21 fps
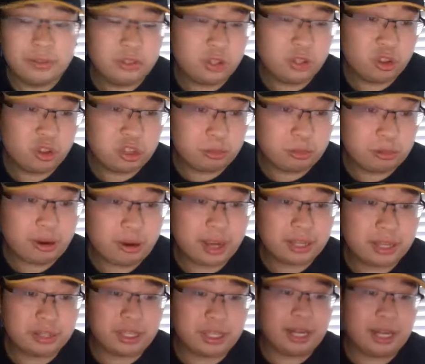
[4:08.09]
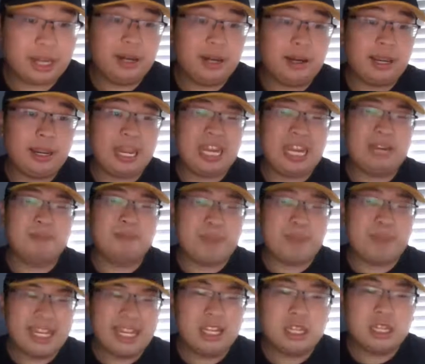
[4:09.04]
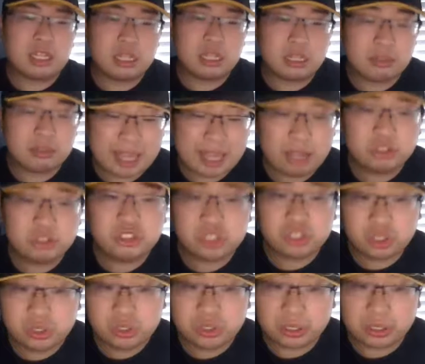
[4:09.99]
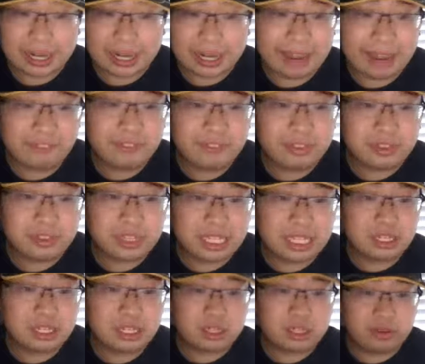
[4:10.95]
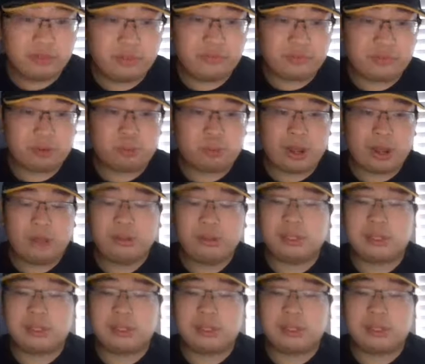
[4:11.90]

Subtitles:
No surprise there. And Benny Snell Jr., I haven't seen this dude for a while.